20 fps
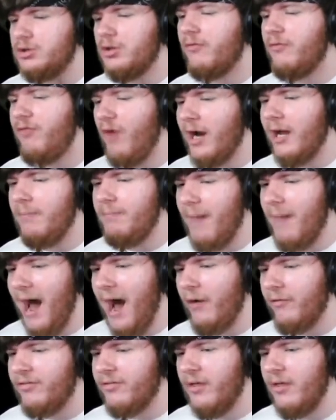your fucking
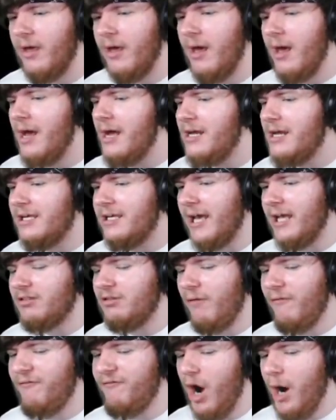mouth. Get
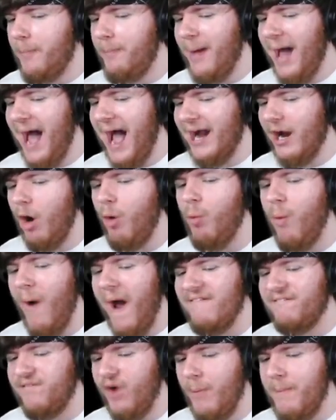the fuck back
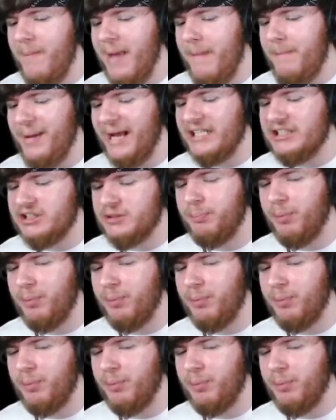away from me, bitch,